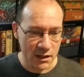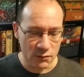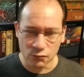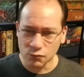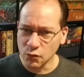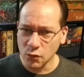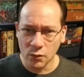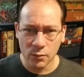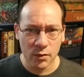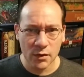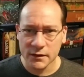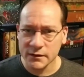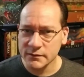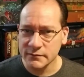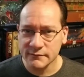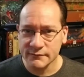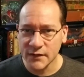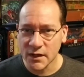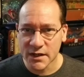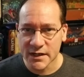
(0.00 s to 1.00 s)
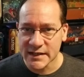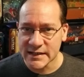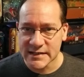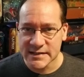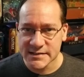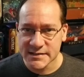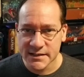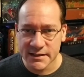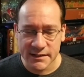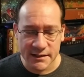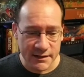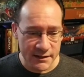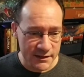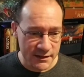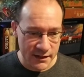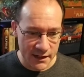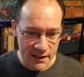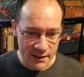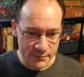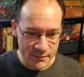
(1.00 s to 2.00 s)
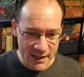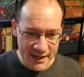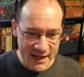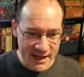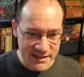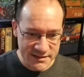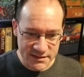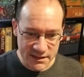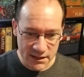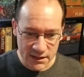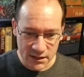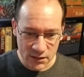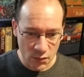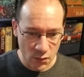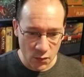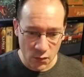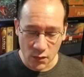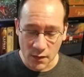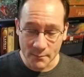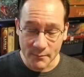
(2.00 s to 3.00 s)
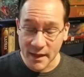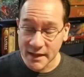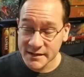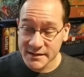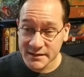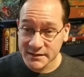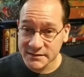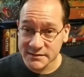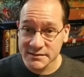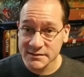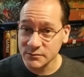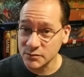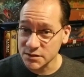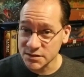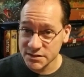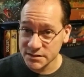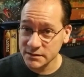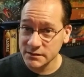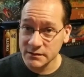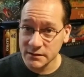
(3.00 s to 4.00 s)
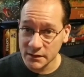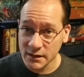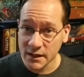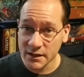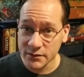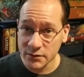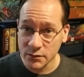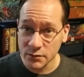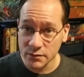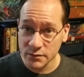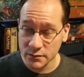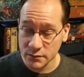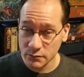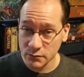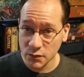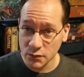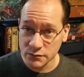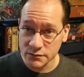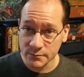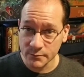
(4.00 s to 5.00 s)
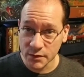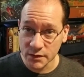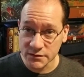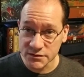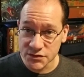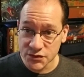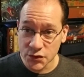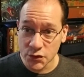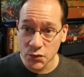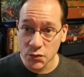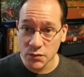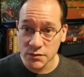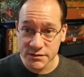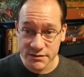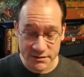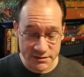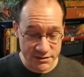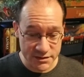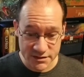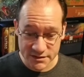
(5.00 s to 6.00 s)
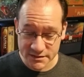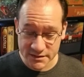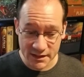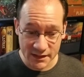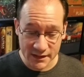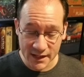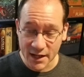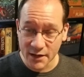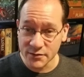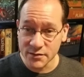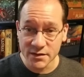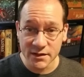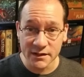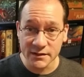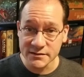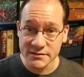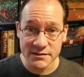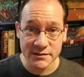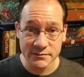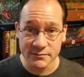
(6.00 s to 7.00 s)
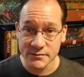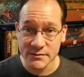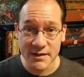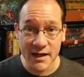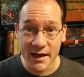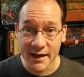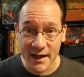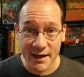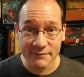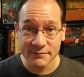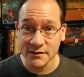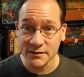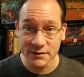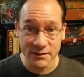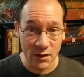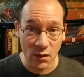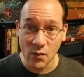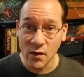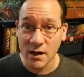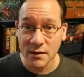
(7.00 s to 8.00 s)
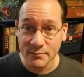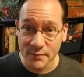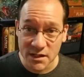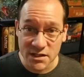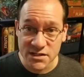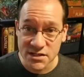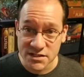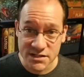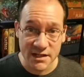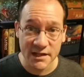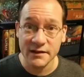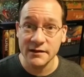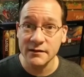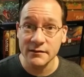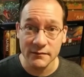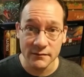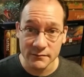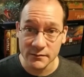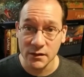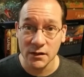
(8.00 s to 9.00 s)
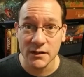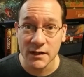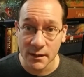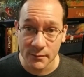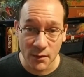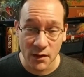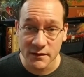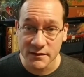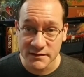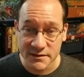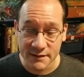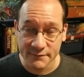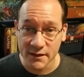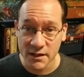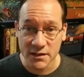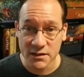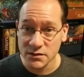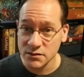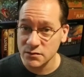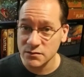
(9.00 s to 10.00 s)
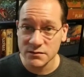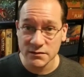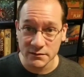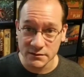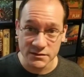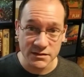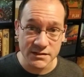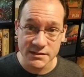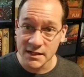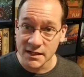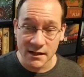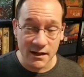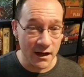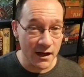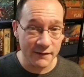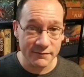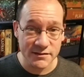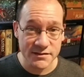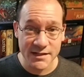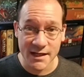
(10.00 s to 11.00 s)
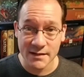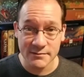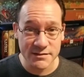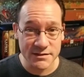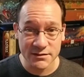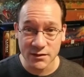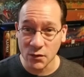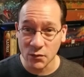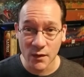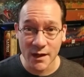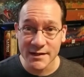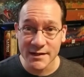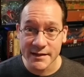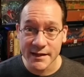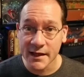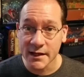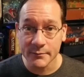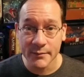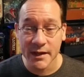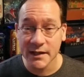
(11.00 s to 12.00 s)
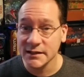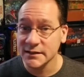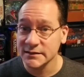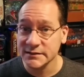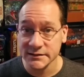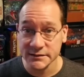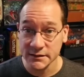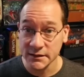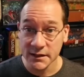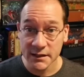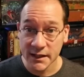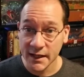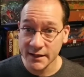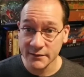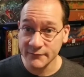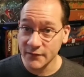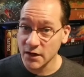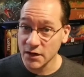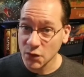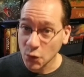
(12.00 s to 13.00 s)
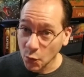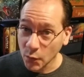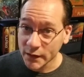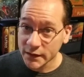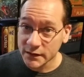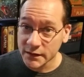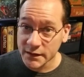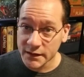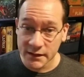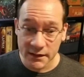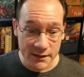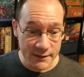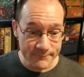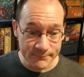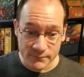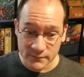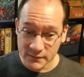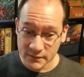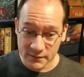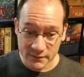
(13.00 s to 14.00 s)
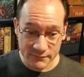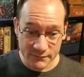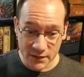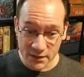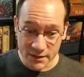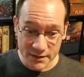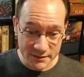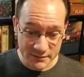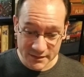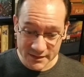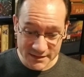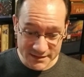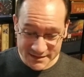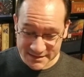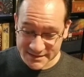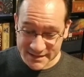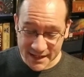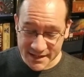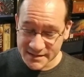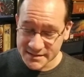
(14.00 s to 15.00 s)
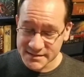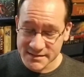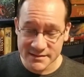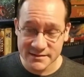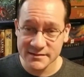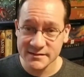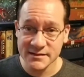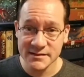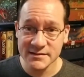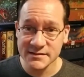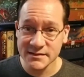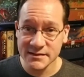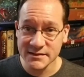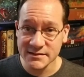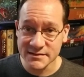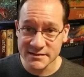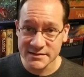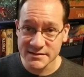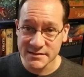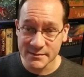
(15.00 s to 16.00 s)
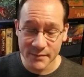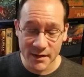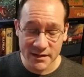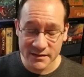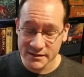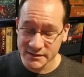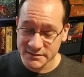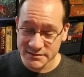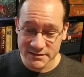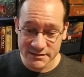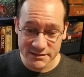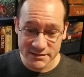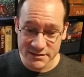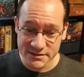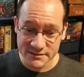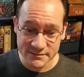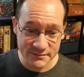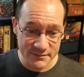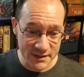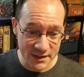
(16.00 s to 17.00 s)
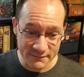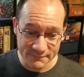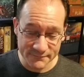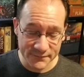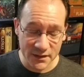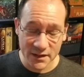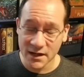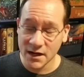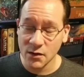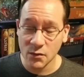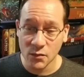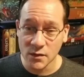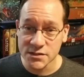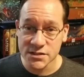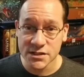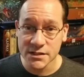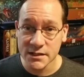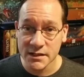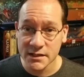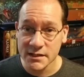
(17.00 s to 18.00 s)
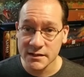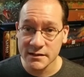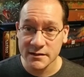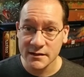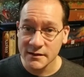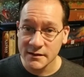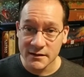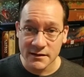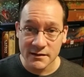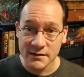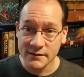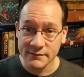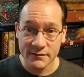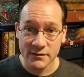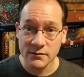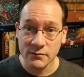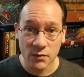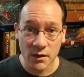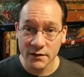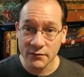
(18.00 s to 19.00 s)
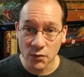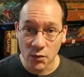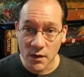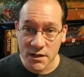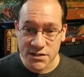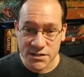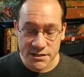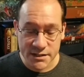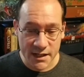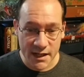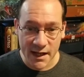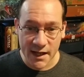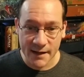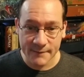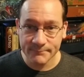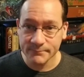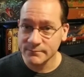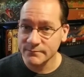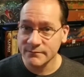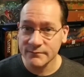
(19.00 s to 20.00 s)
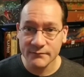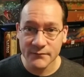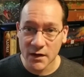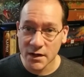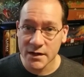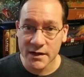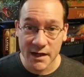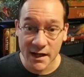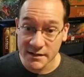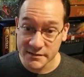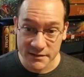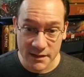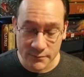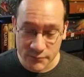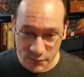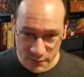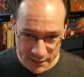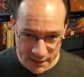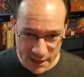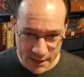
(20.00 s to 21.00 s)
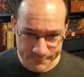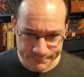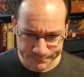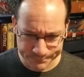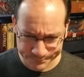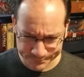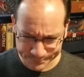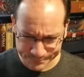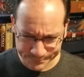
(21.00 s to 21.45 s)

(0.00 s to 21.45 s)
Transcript: Rule book, very easy. It has a whole appendix, which a lot of you Rosenbergs do, to just allow you to not have to go on BGG and look up all these FAQs. You can just oftentimes just go to that appendix, and very quickly, very concise is this appendix to just, you know, figure out what you need, whatever question you had. Very nice, comes with the game.